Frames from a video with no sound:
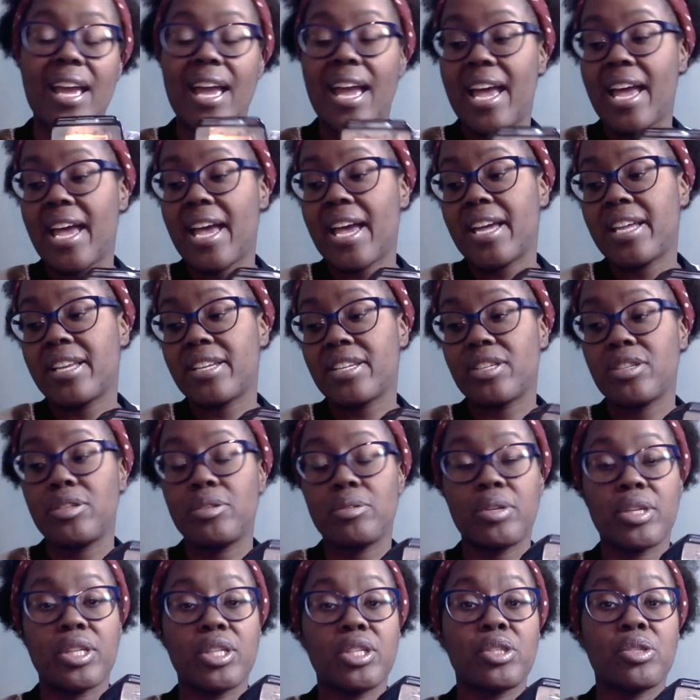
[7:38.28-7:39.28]
and
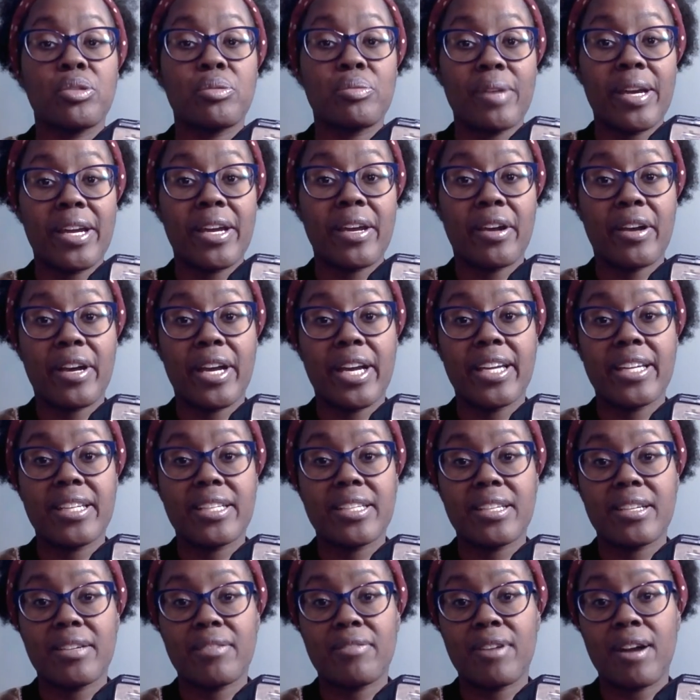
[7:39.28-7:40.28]
you can trigger
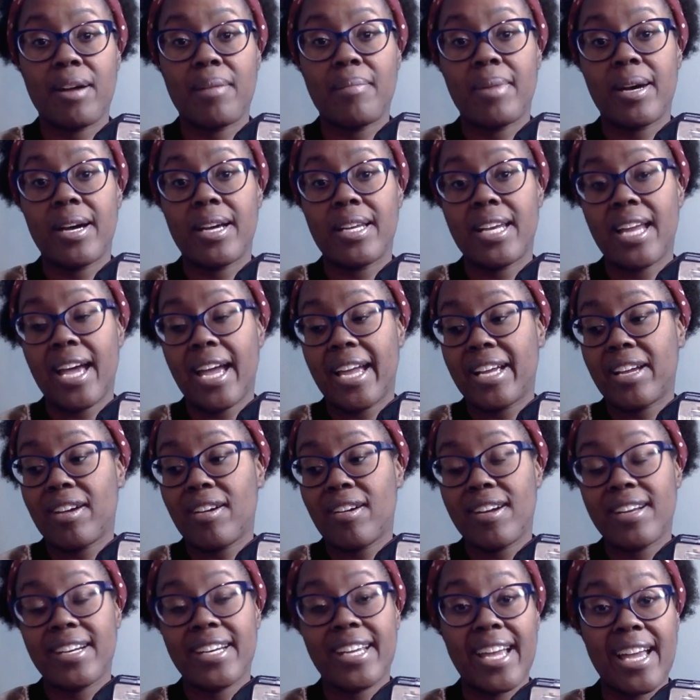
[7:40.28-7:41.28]
it from a
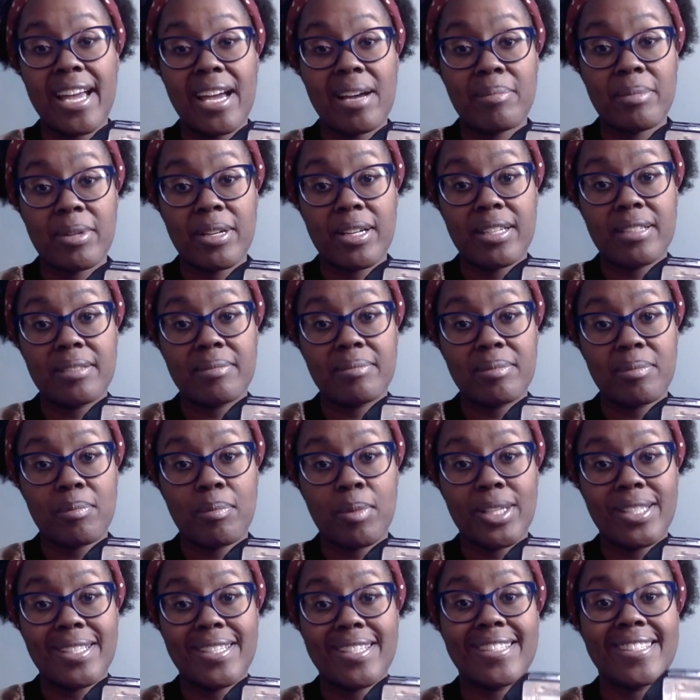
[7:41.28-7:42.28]
Nikon camera.
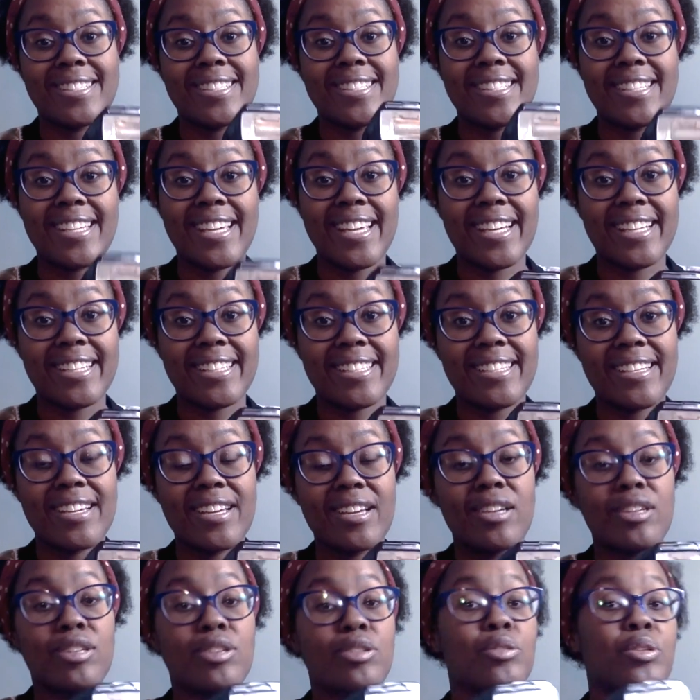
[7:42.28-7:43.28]
Once it's synced,
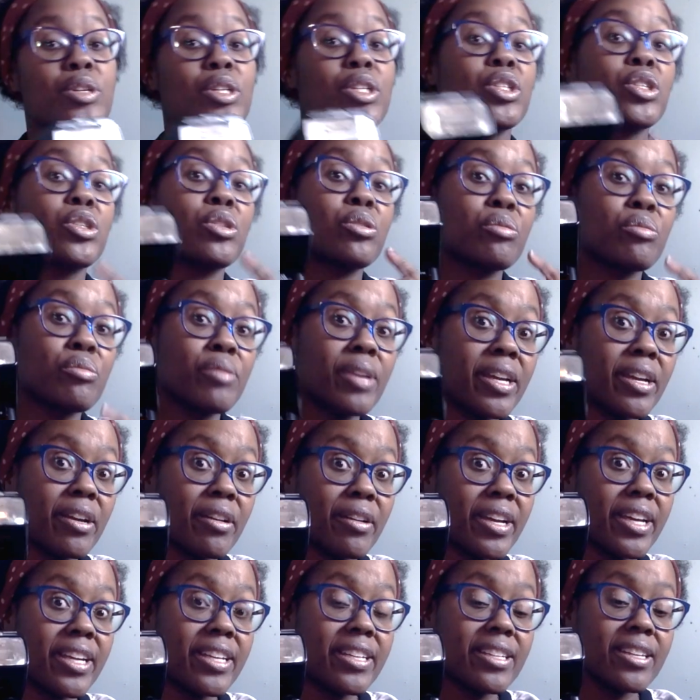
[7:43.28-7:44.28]
you can
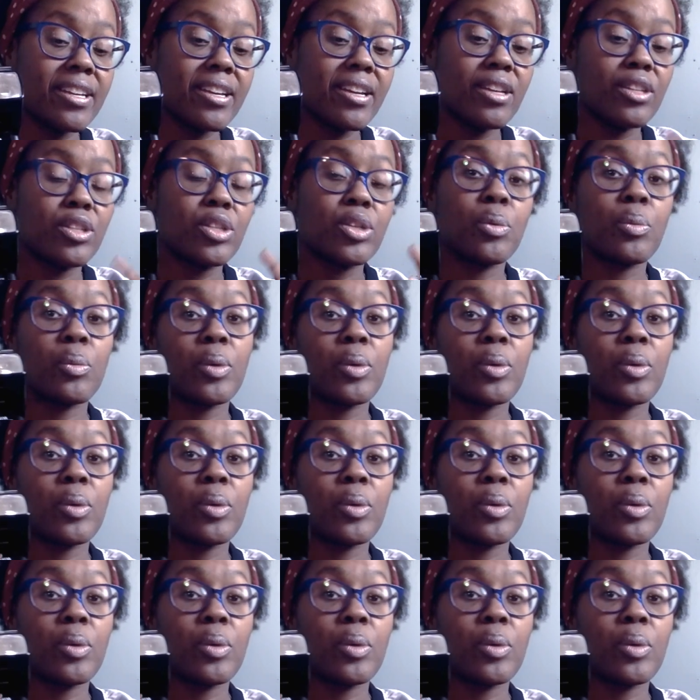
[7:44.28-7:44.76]
trigger it to